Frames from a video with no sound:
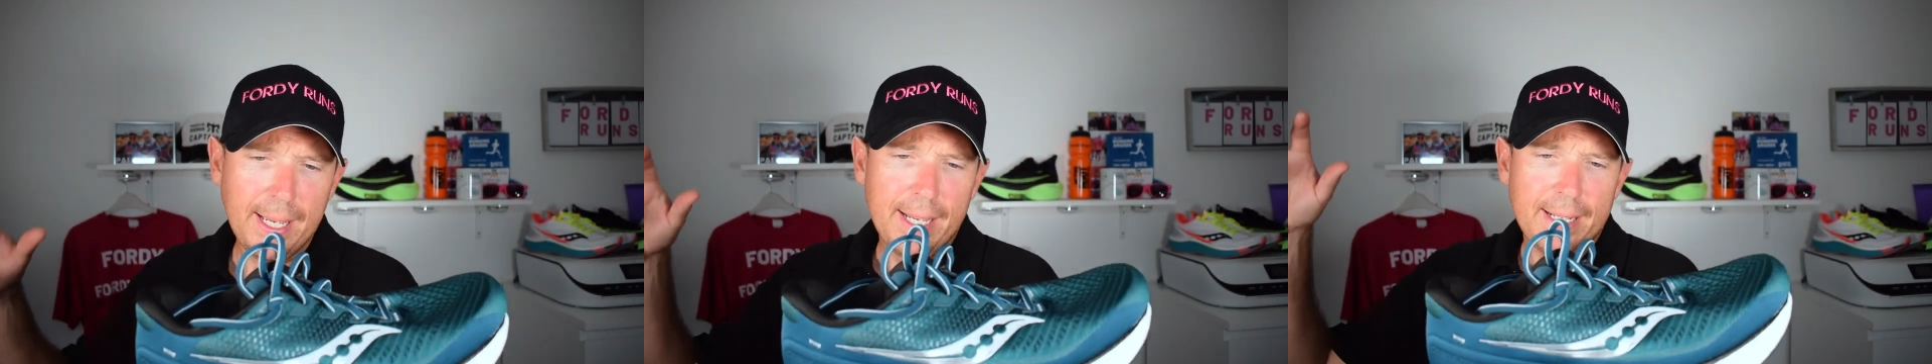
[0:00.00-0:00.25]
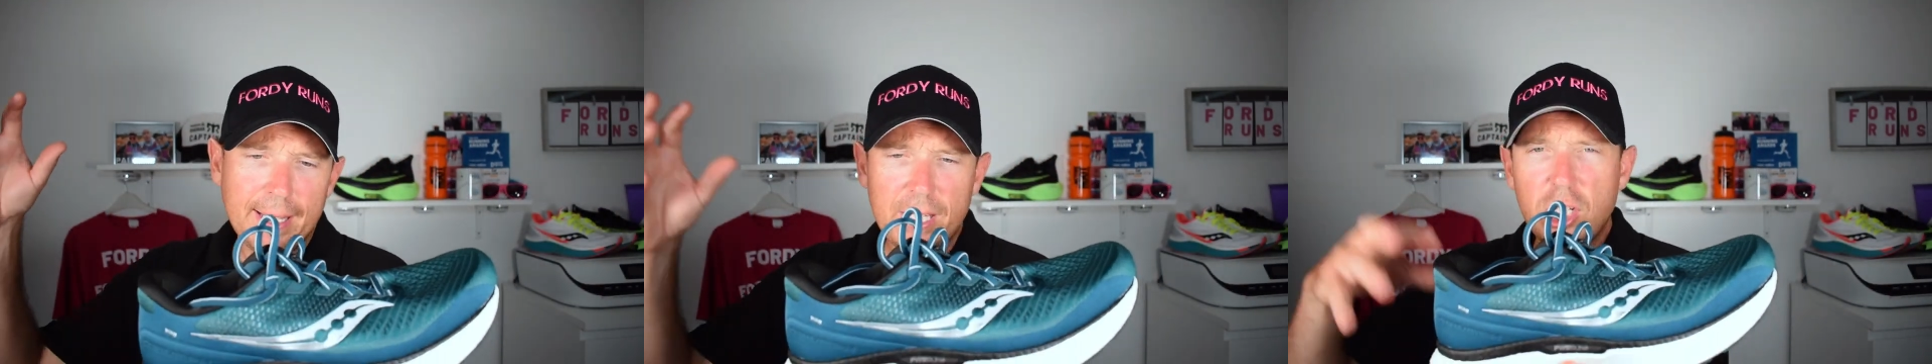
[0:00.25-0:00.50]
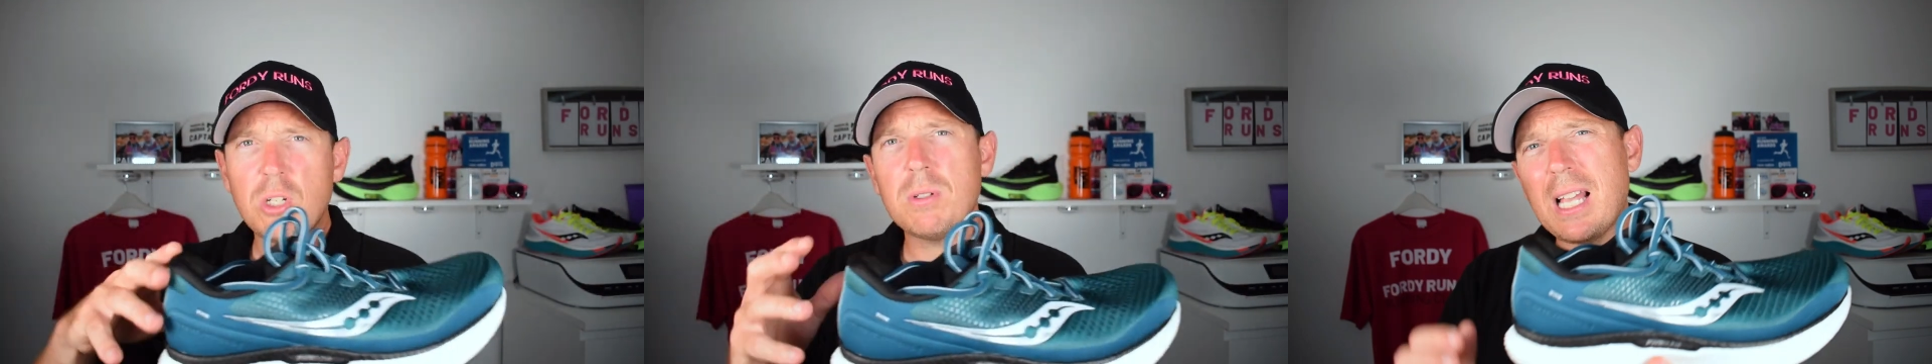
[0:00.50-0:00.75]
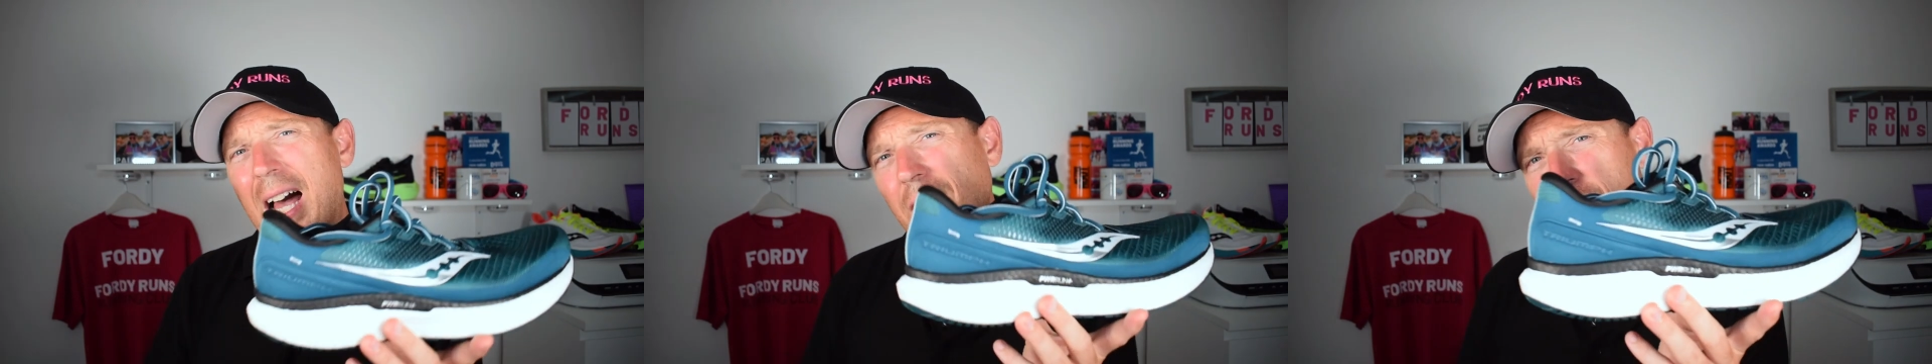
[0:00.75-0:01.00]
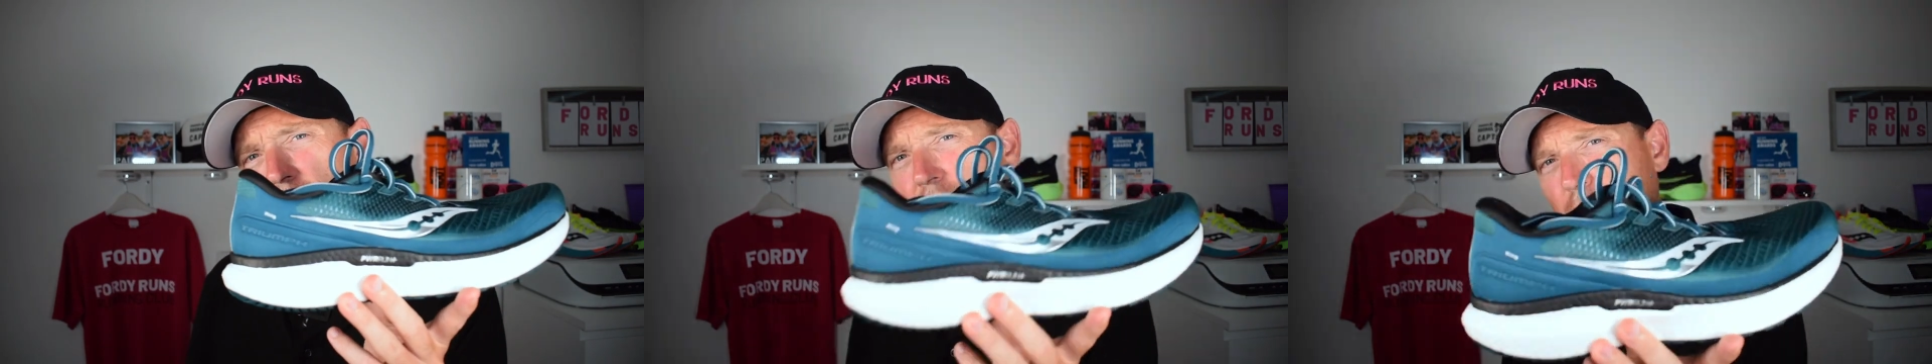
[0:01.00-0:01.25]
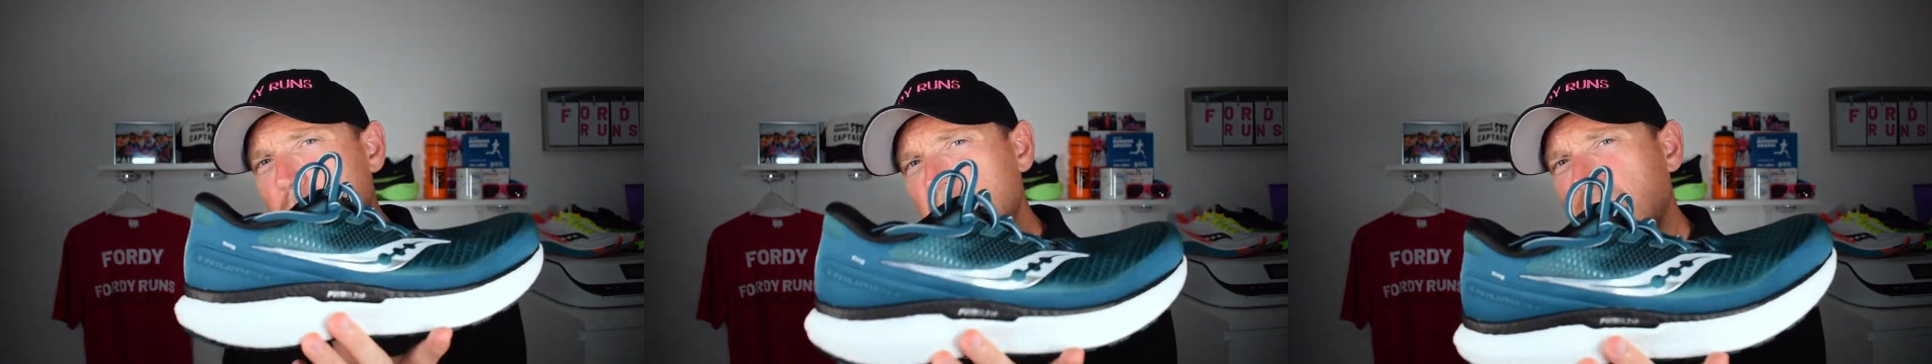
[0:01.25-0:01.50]
Now this shoe is one hundred and
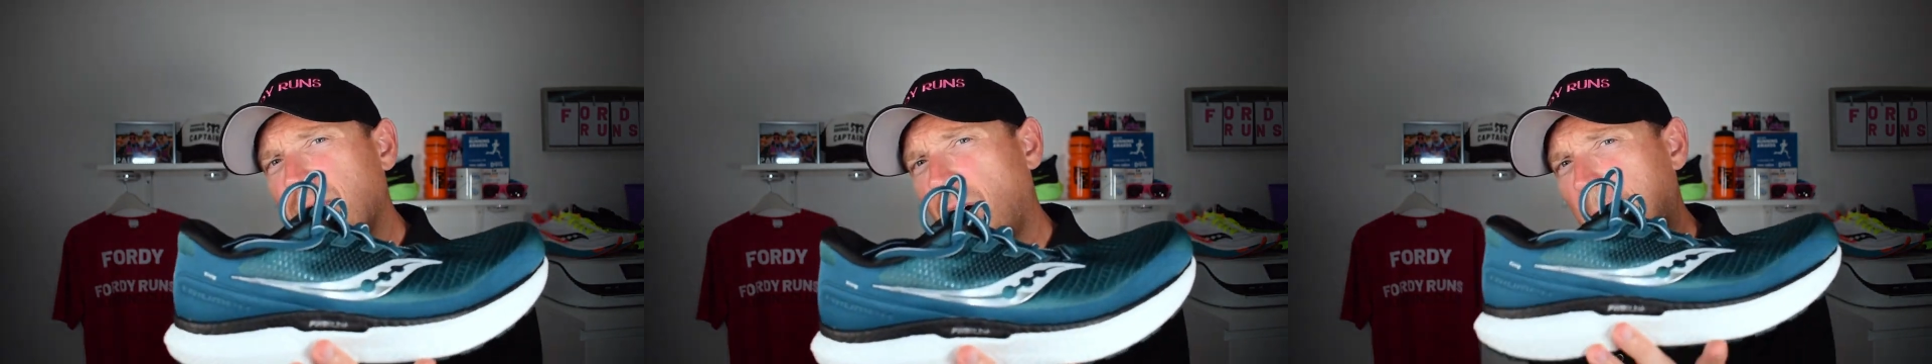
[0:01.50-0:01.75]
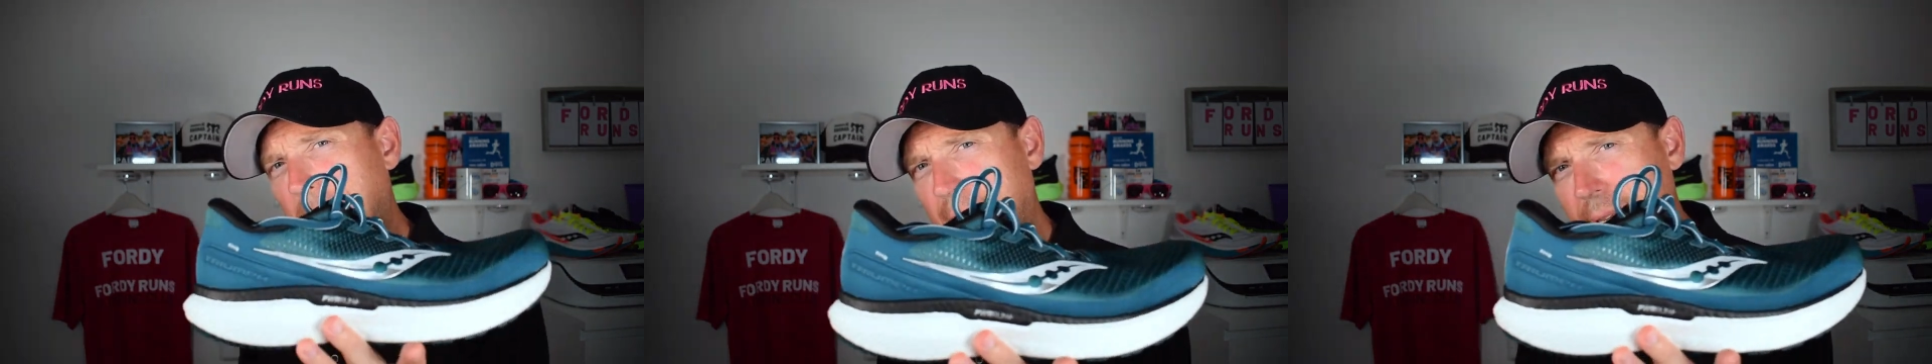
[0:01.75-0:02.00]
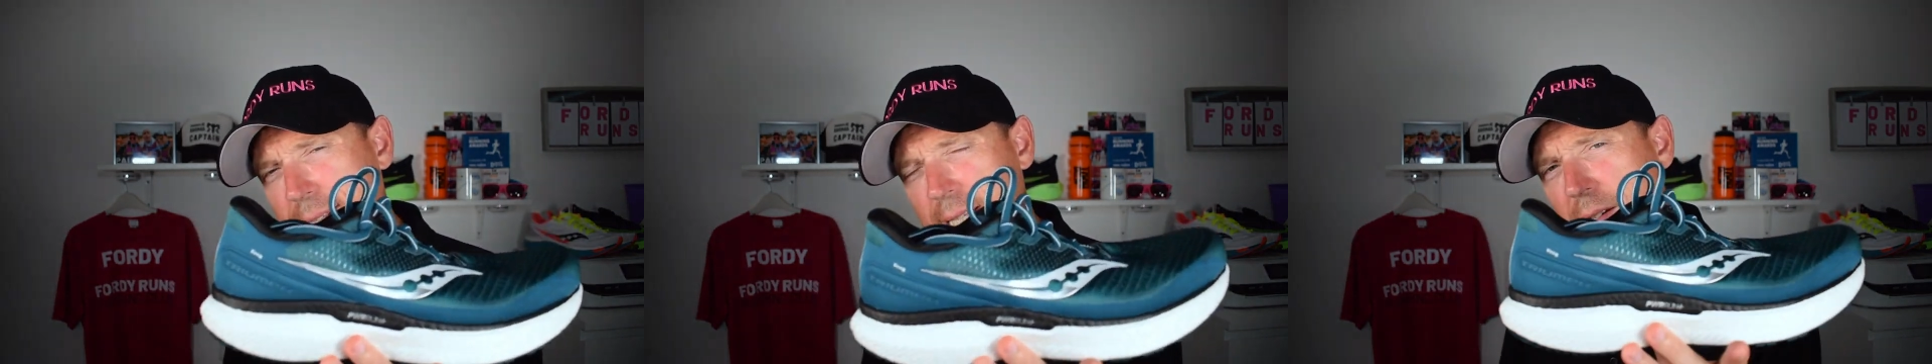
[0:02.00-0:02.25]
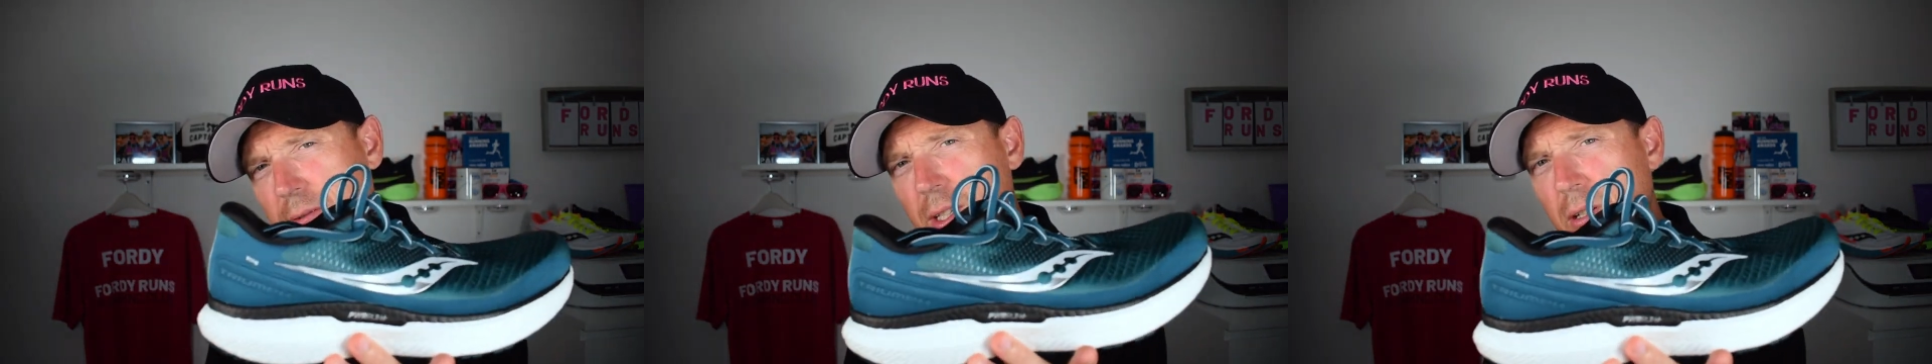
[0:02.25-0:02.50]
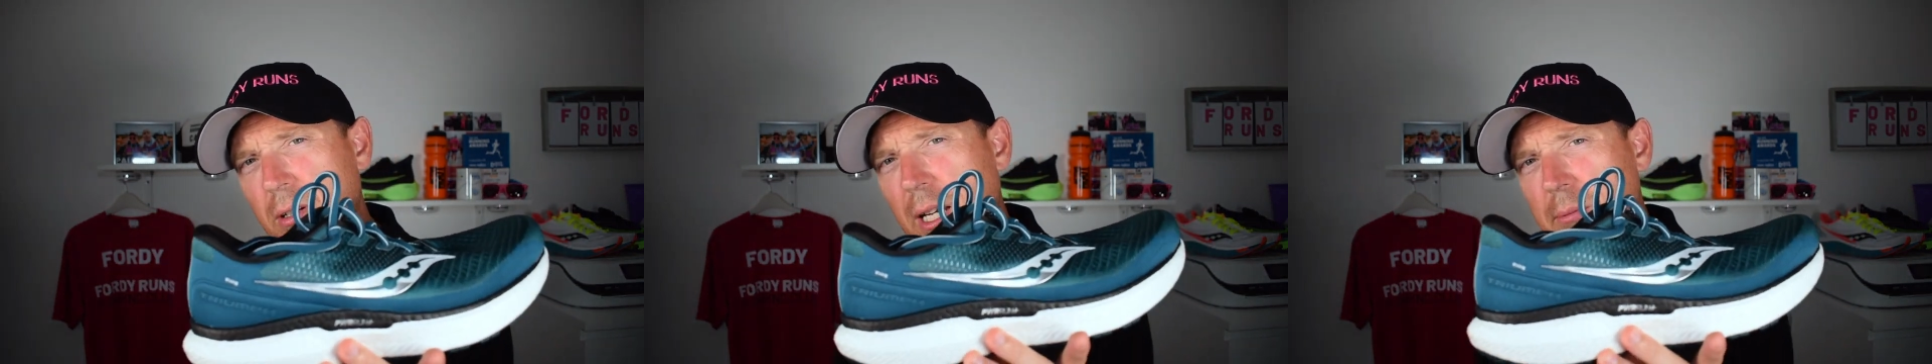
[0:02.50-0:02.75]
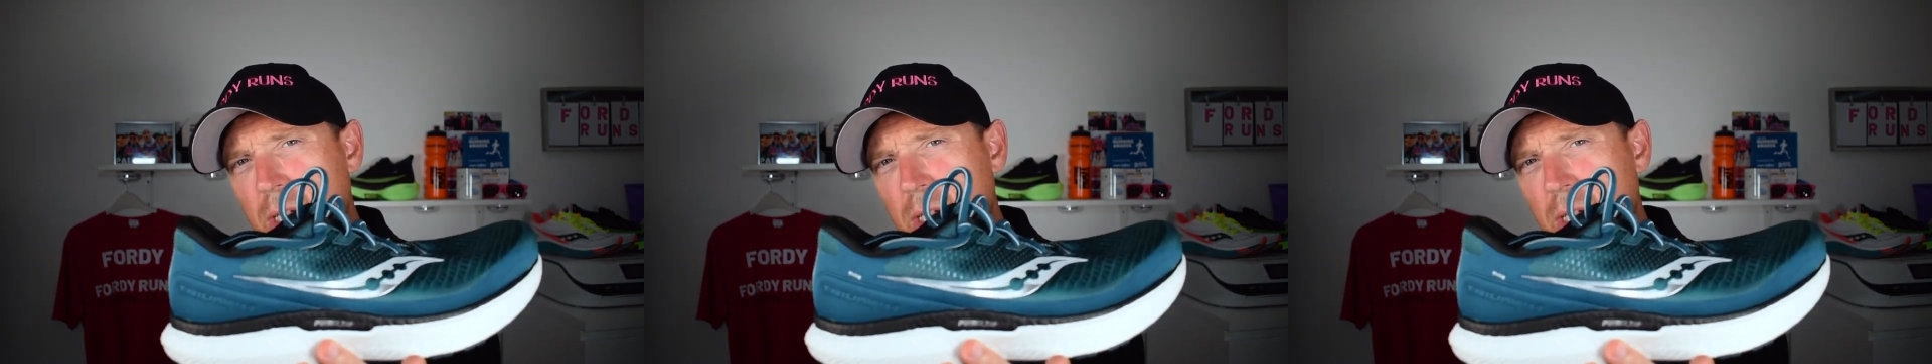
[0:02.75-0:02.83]
forty-five pounds here in the U K,